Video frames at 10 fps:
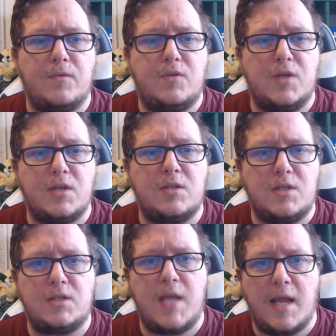just
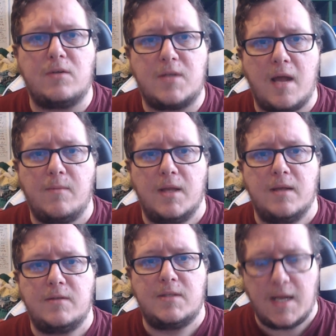just take your time with it.
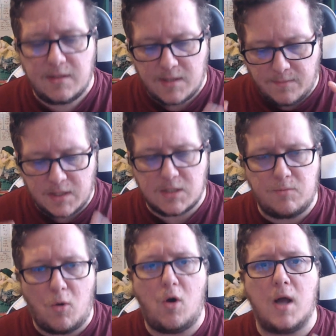Take something
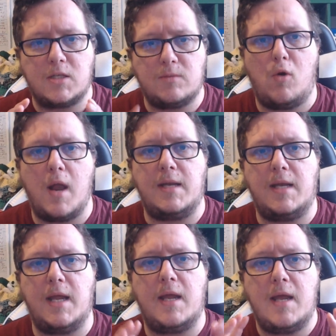small, a small
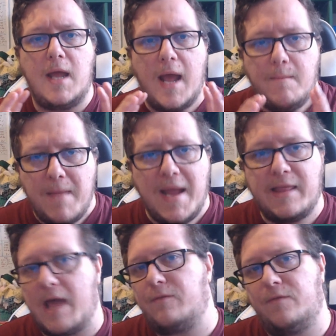idea, and make
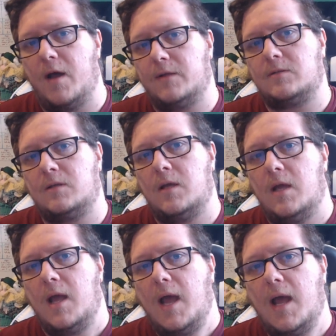that first,
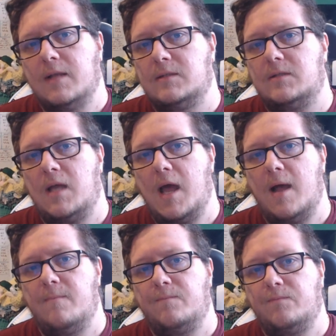and
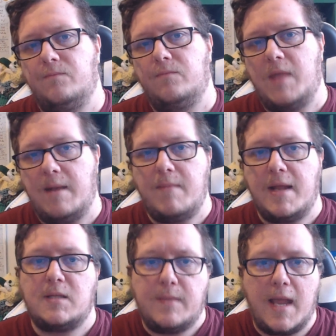um, then make
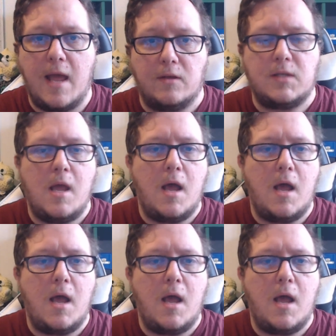something else.